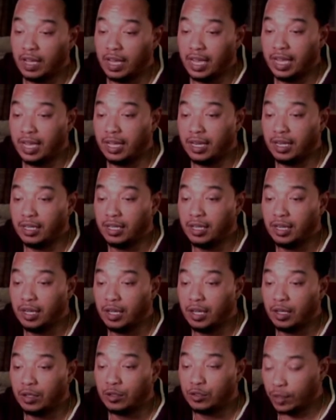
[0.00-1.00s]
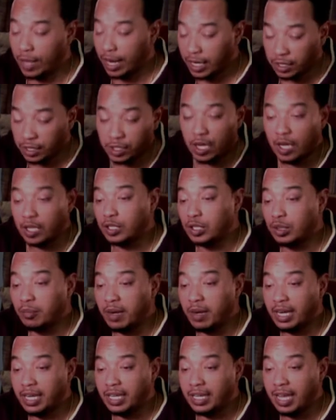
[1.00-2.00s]
and try to talk
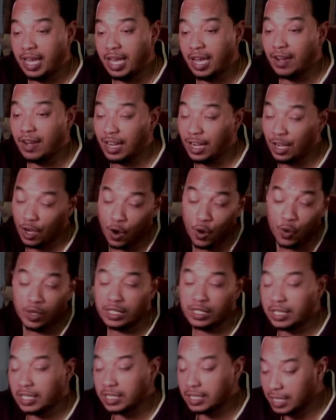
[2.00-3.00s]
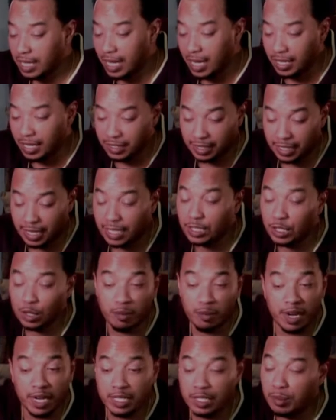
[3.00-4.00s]
somebody down and notice the signs that
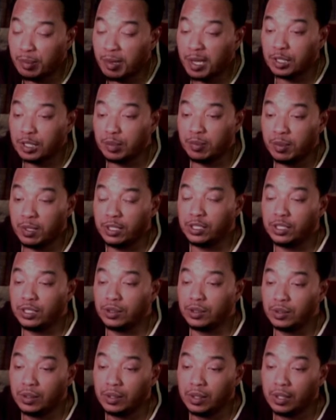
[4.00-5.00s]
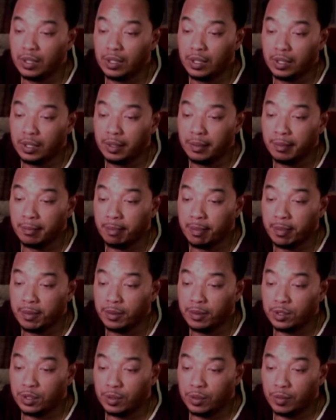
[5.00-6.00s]
somebody's about to punch you.
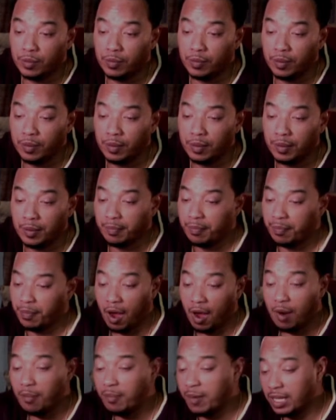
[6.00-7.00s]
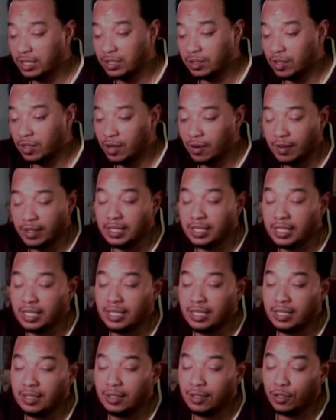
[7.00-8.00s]
So our master always
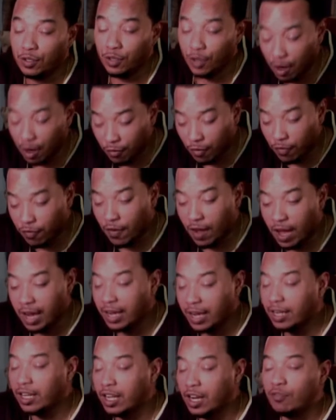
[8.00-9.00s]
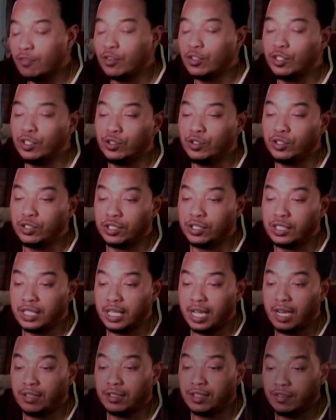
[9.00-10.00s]
said, never fight. Never use your
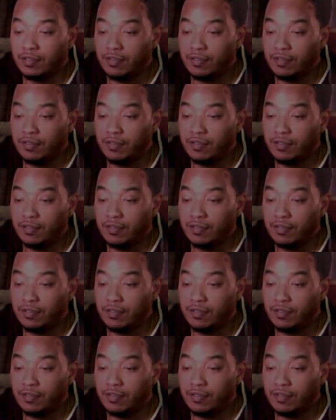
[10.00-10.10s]
style to